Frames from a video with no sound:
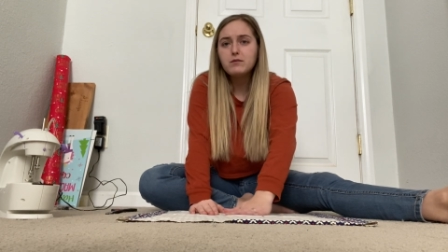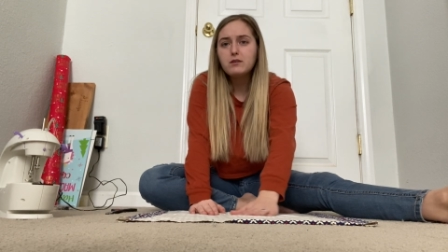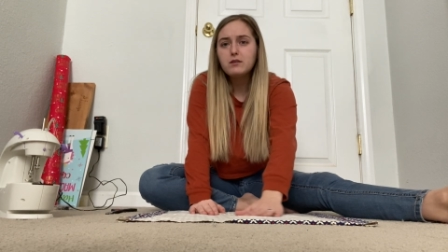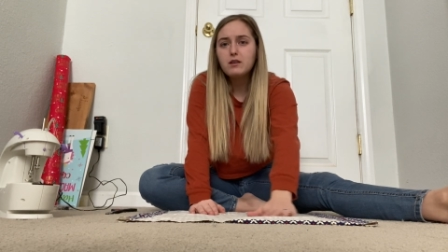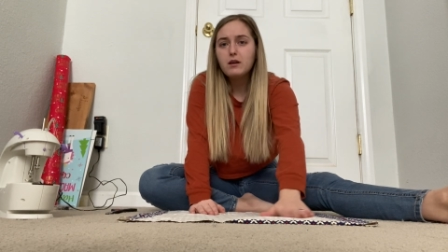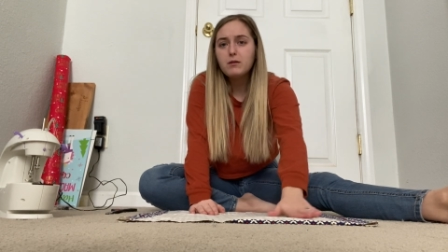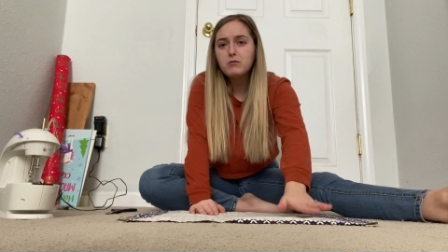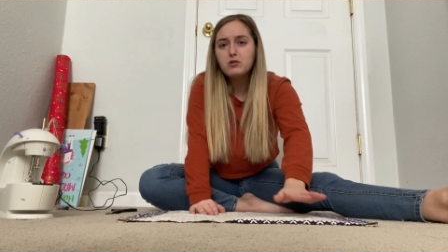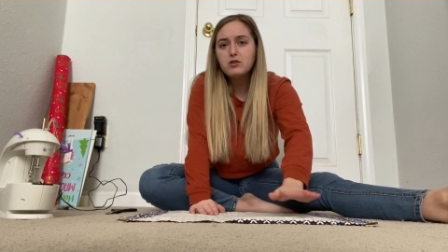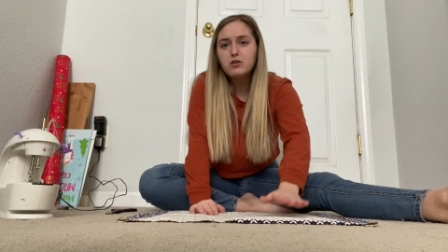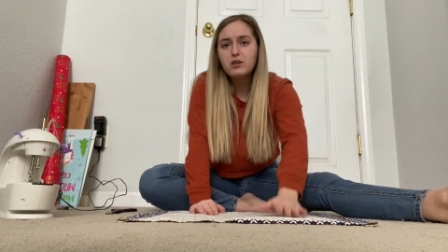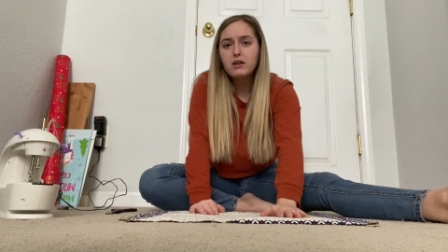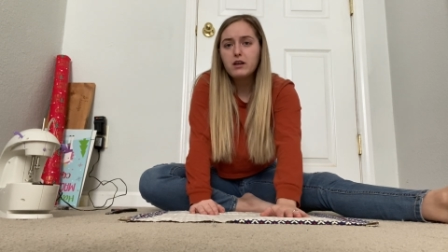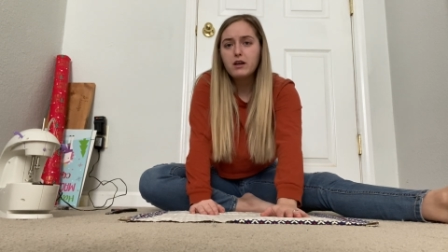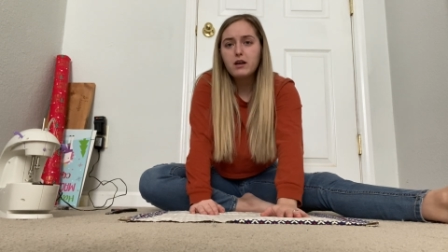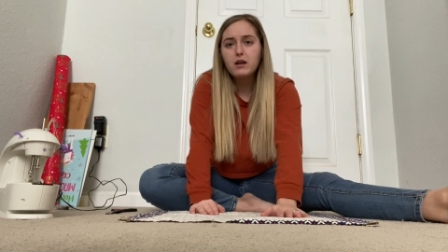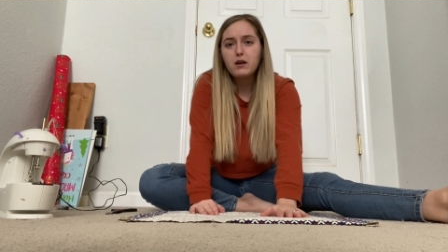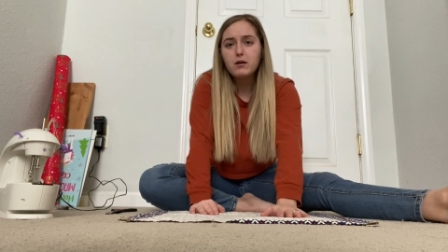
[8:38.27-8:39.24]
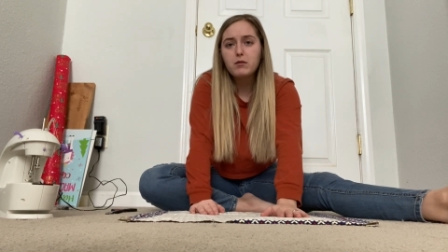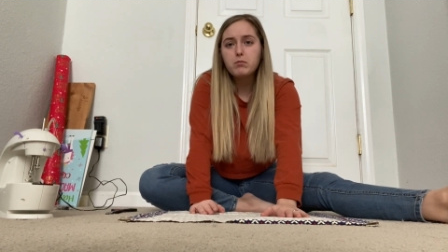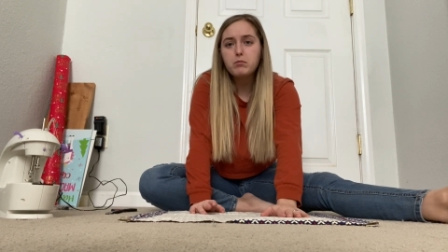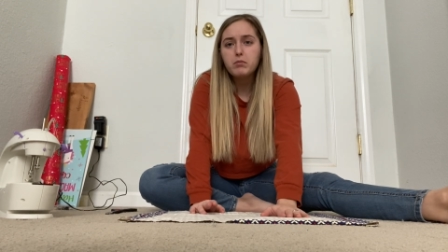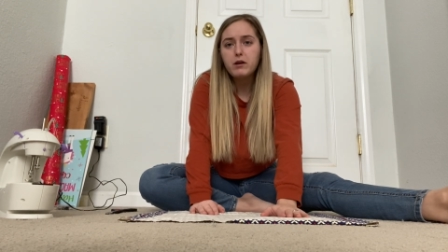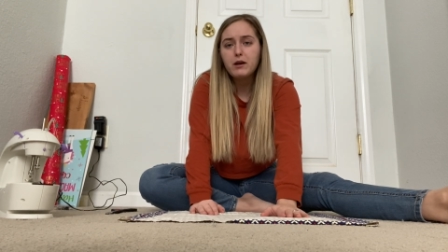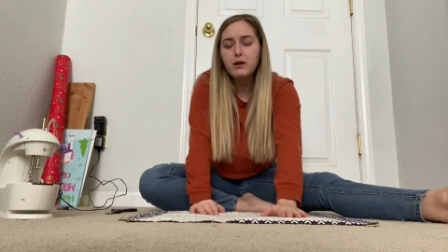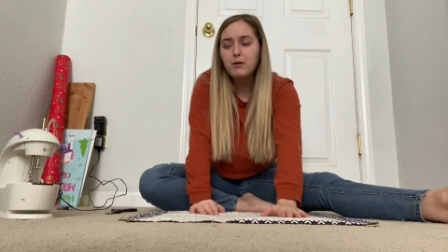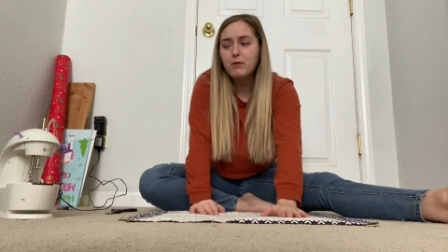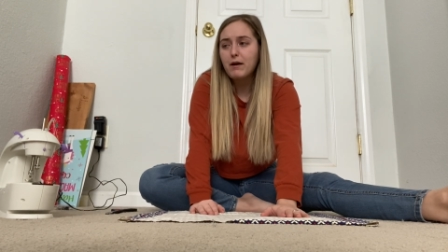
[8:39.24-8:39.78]
I'm just gonna
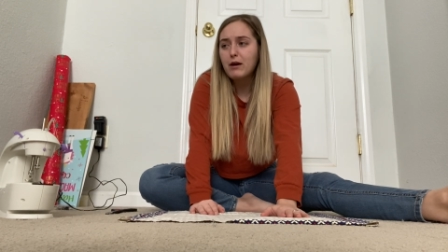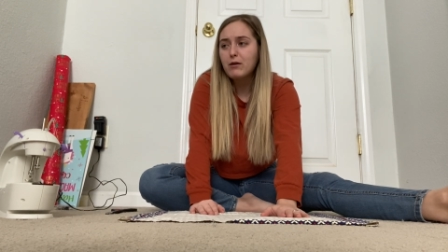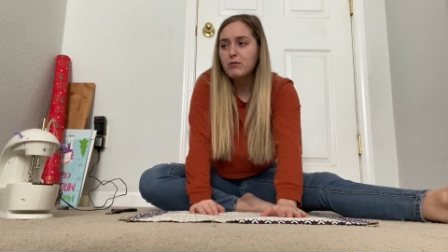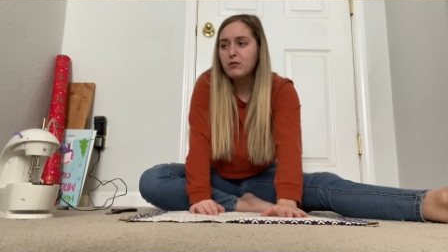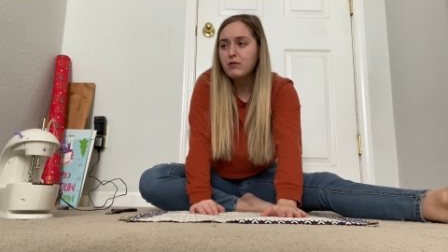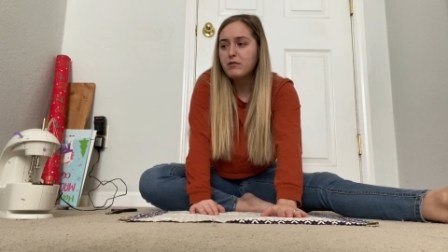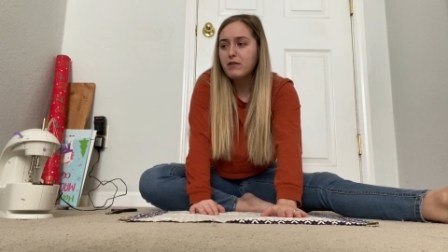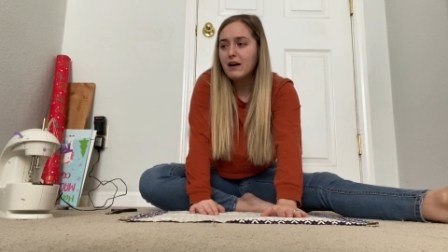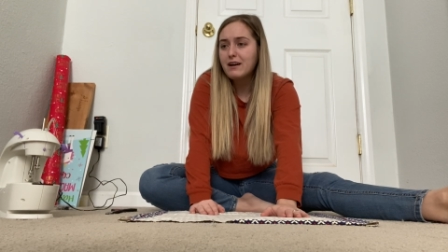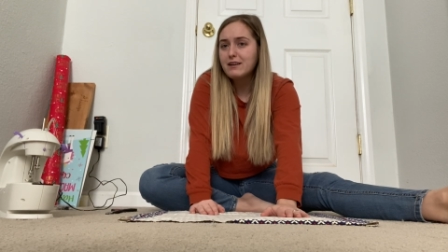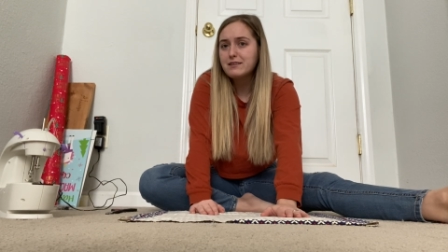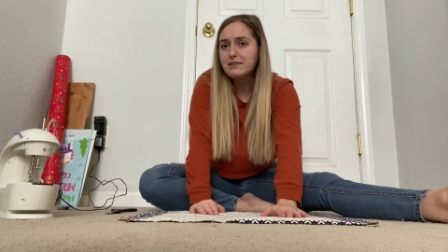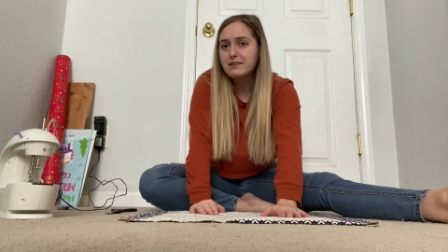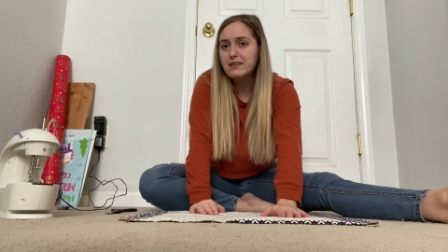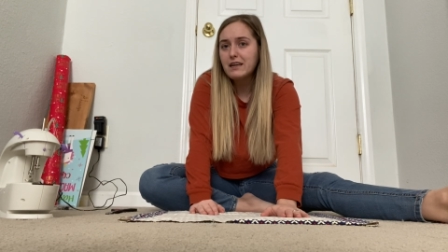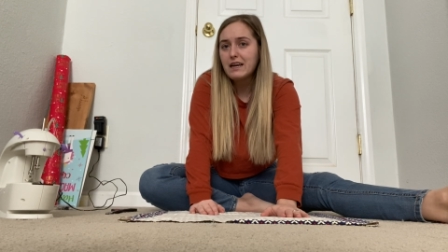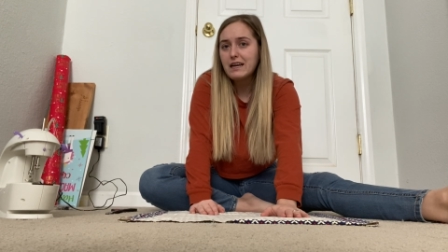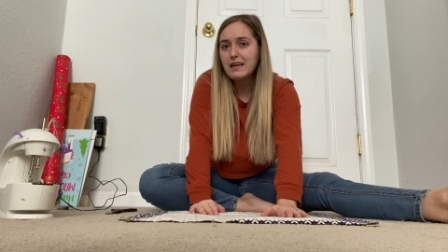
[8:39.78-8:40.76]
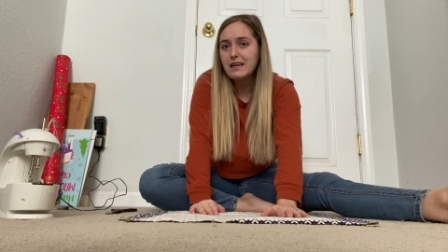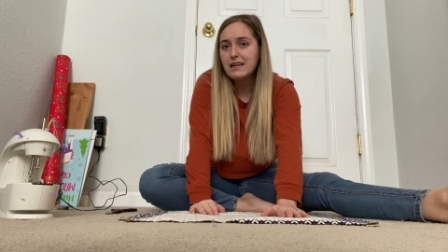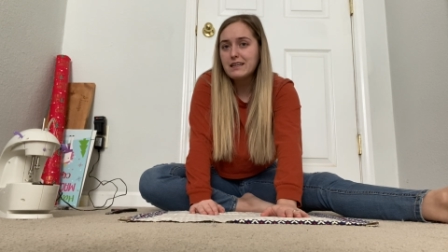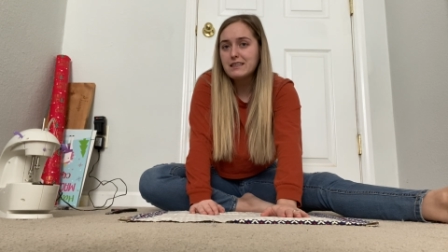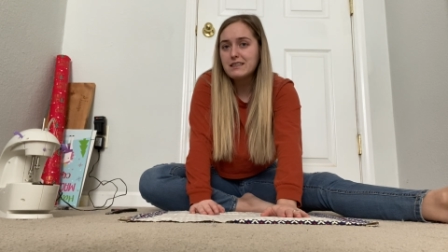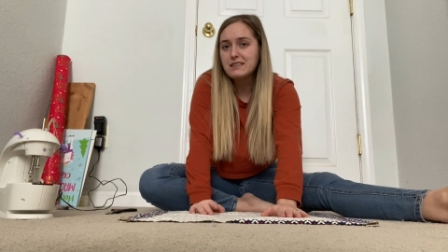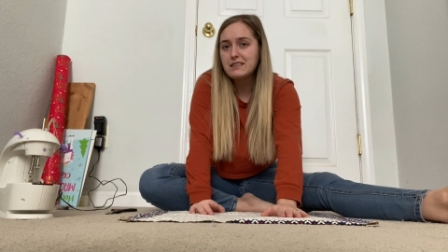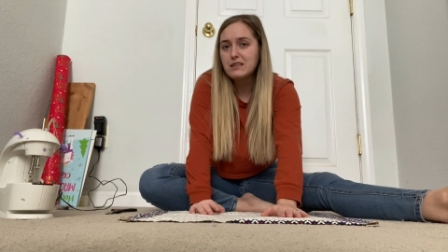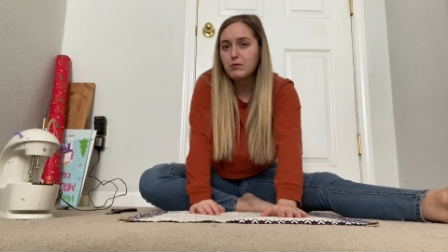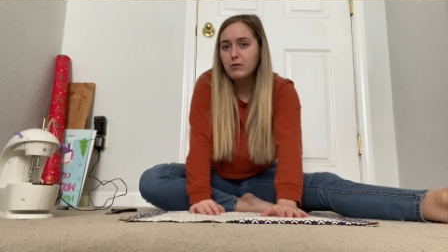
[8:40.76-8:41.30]
play around real fast and
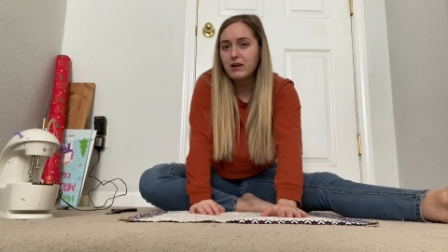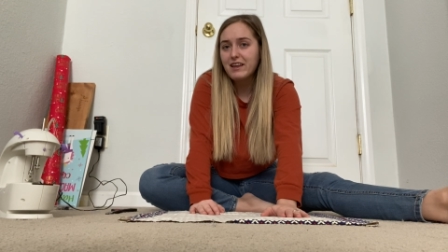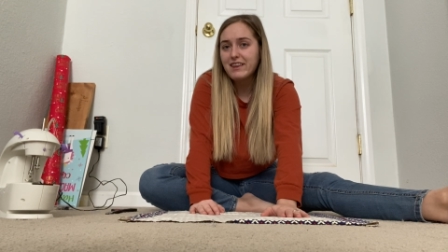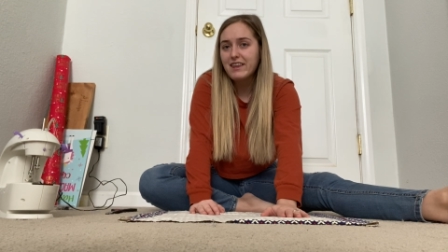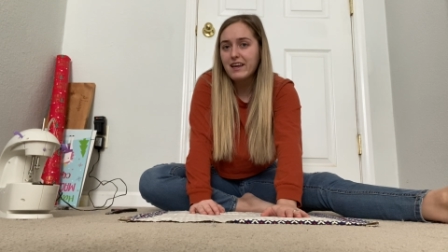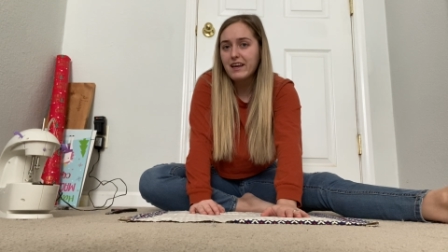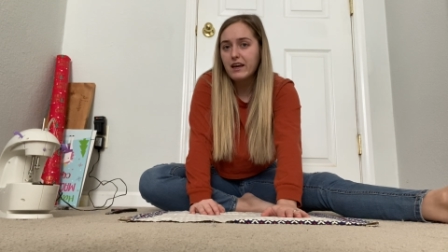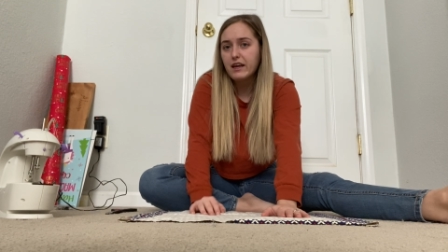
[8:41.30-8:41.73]
see what I think,